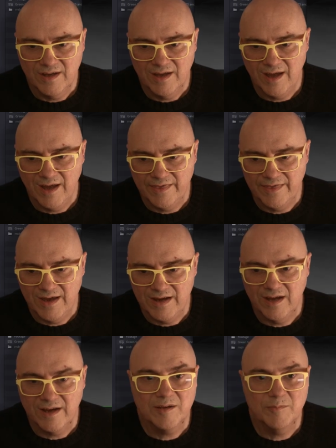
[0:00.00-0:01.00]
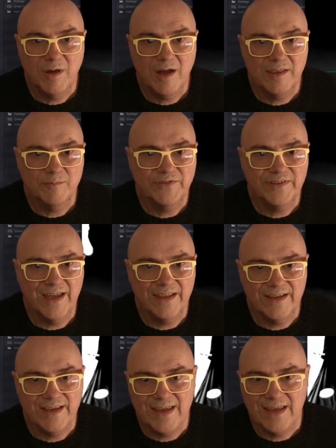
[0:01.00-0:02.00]
And then I combine them together
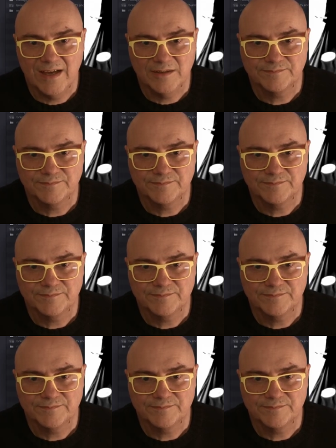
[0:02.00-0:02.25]
here